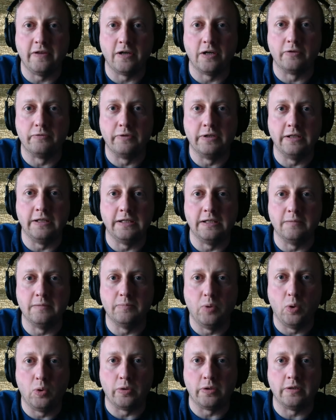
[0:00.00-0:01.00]
that are really
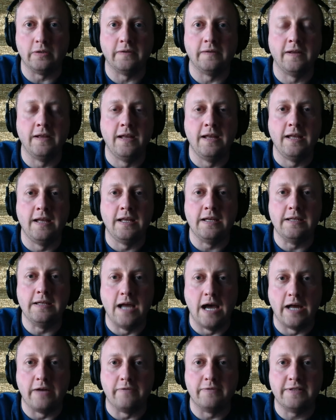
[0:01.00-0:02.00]
important,
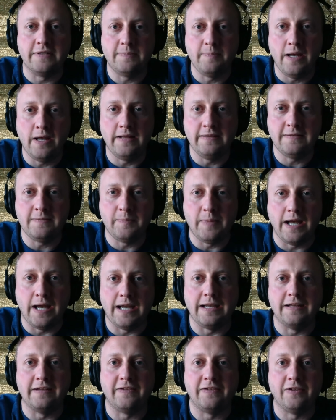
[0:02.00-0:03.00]
non-response
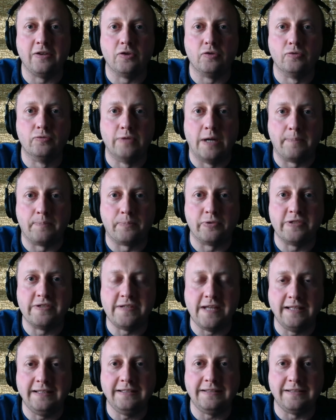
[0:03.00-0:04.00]
bias,
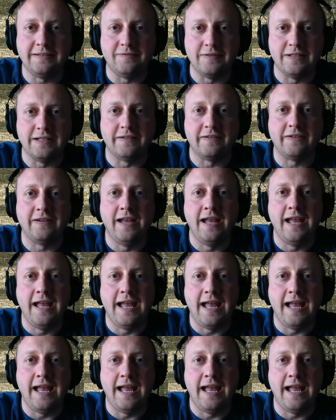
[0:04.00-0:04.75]
representativeness,